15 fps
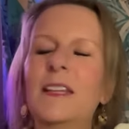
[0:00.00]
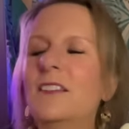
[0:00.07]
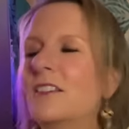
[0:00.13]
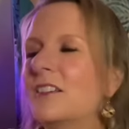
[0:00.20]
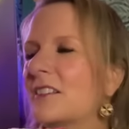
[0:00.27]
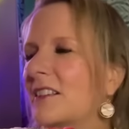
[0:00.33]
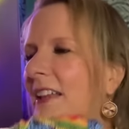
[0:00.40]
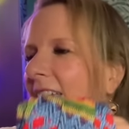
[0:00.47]

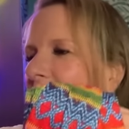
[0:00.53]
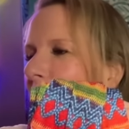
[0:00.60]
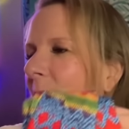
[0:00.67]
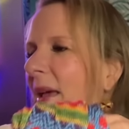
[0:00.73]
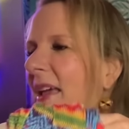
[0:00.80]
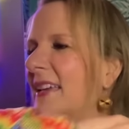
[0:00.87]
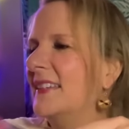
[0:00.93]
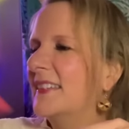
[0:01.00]
like a
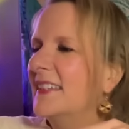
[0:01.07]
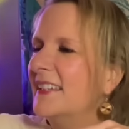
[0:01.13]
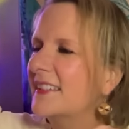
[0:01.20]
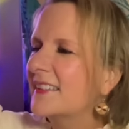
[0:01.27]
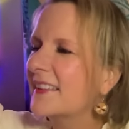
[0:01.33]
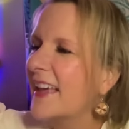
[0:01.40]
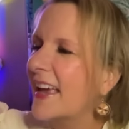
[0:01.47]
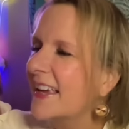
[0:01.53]
Macy's
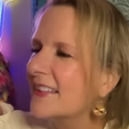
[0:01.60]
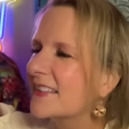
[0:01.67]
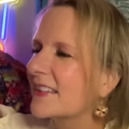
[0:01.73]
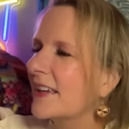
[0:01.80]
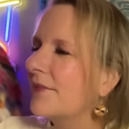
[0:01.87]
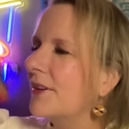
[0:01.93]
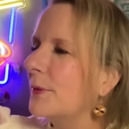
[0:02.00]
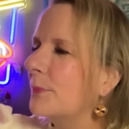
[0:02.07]
Thanksgiving
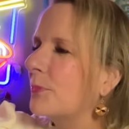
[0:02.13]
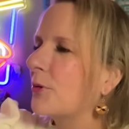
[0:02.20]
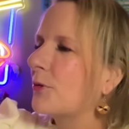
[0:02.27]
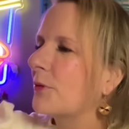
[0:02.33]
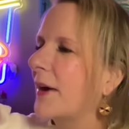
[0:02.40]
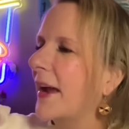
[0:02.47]
parade